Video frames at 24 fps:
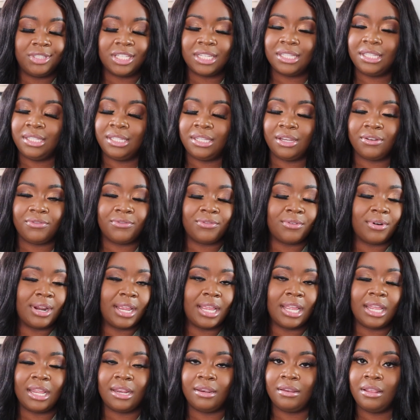just
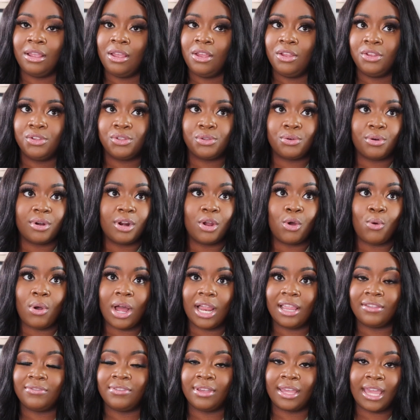different sort of
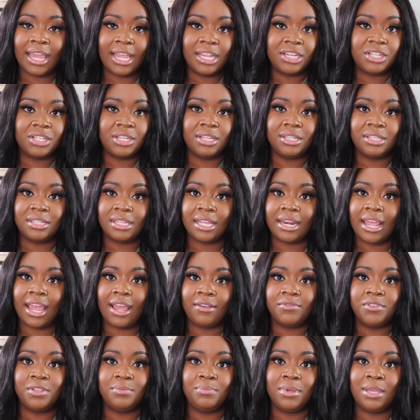qualifications that
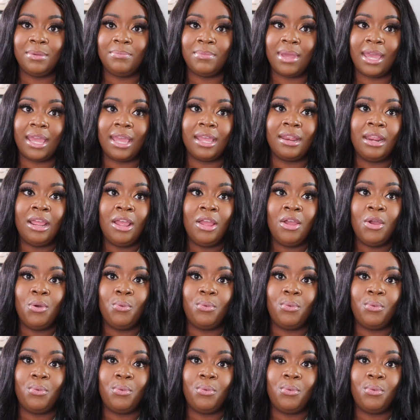have to be met